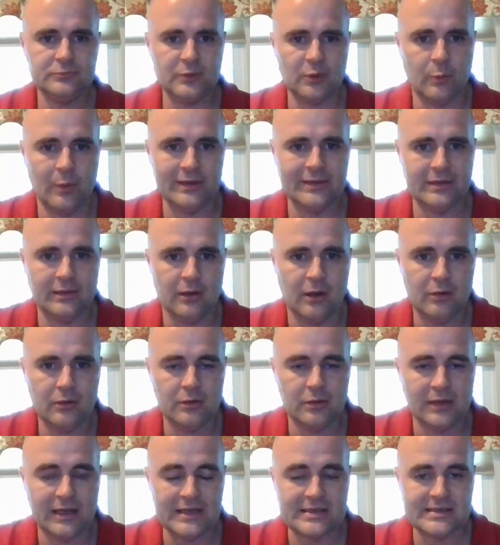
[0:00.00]
when the
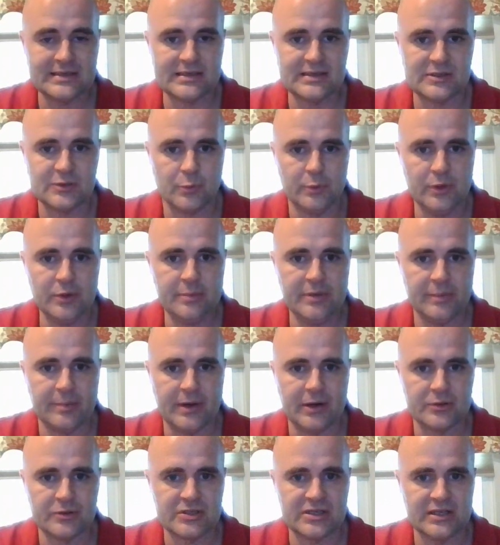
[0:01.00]
longer lessons will be
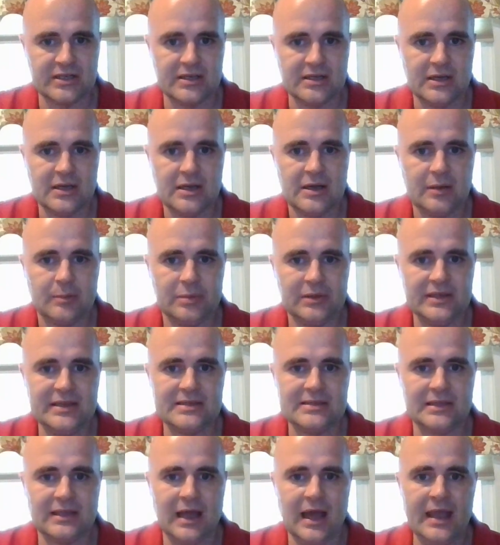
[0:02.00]
posted,
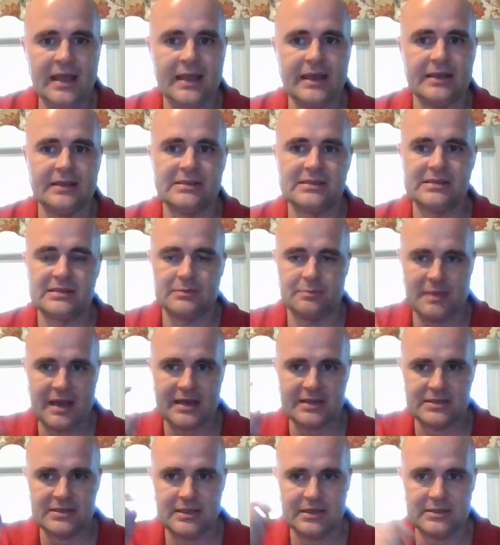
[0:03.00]
please like and
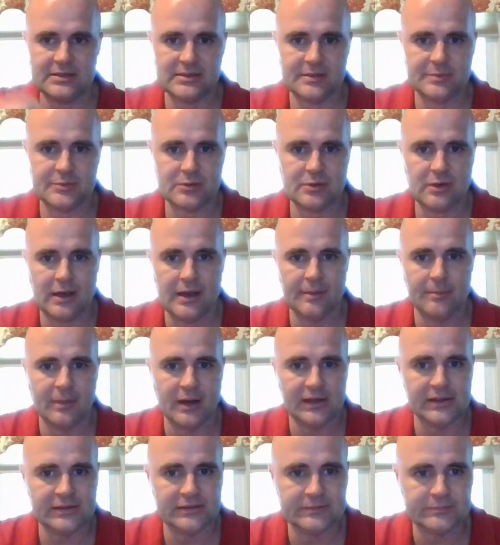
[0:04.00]
smash that subscribe
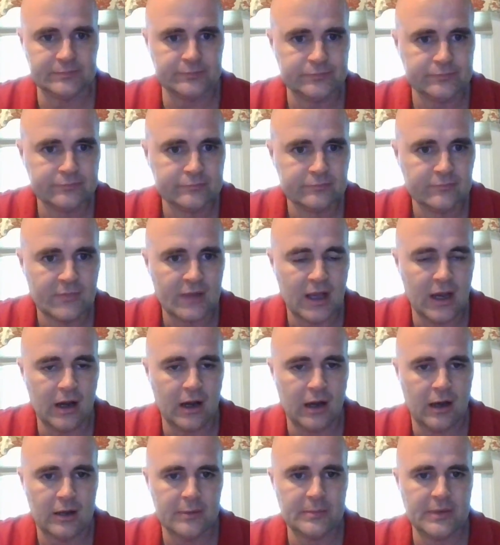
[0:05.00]
button
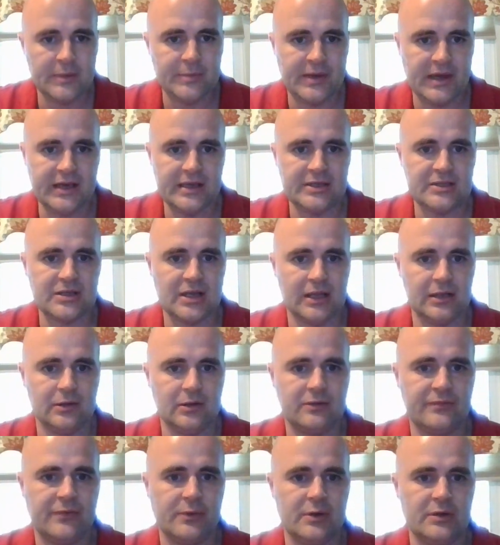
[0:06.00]
on my page. I
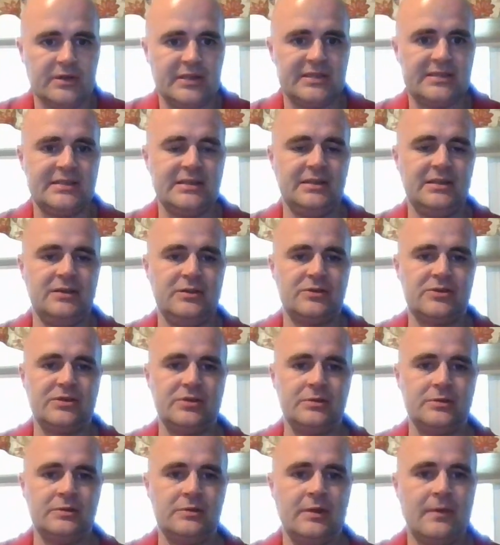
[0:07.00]
look forward to seeing you
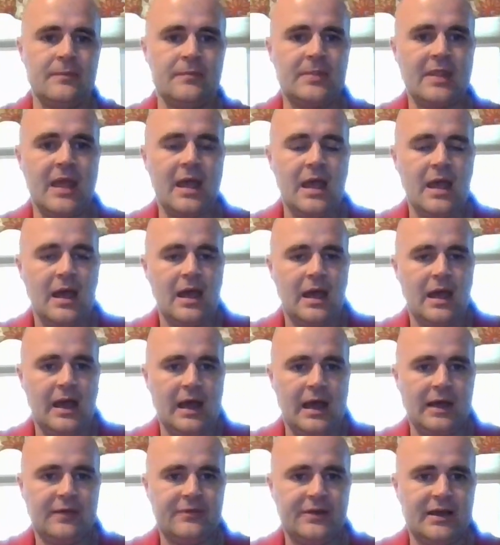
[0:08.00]
soon.
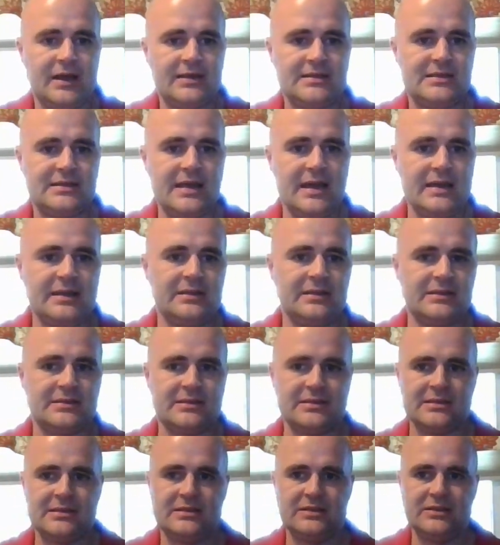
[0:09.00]
Have a nice day.
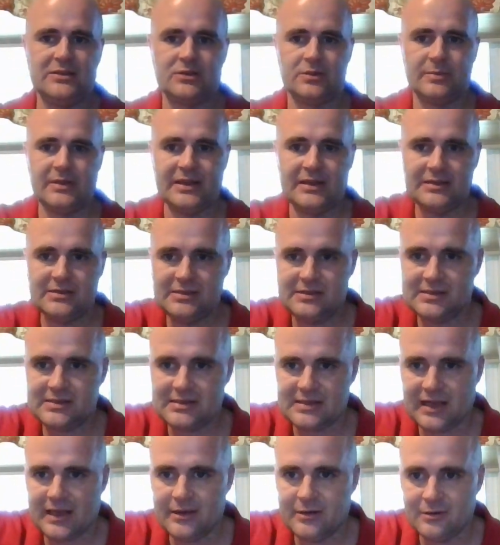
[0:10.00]
This is Teacher Ben.
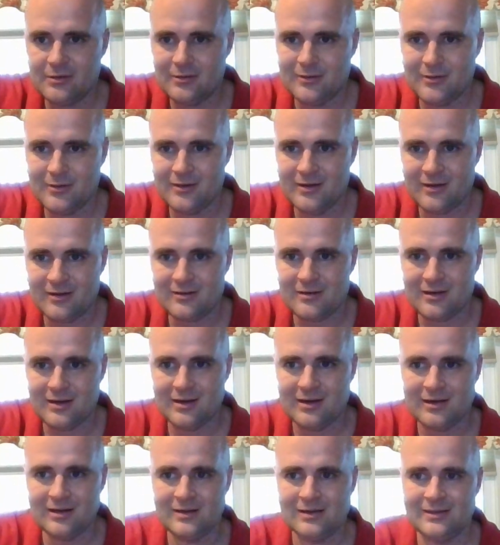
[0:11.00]

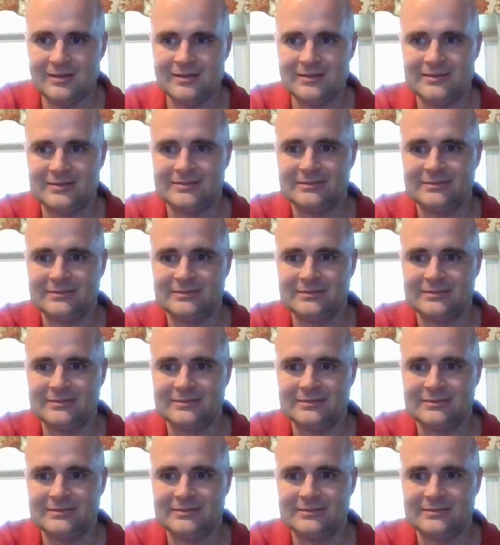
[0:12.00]
Sayonara.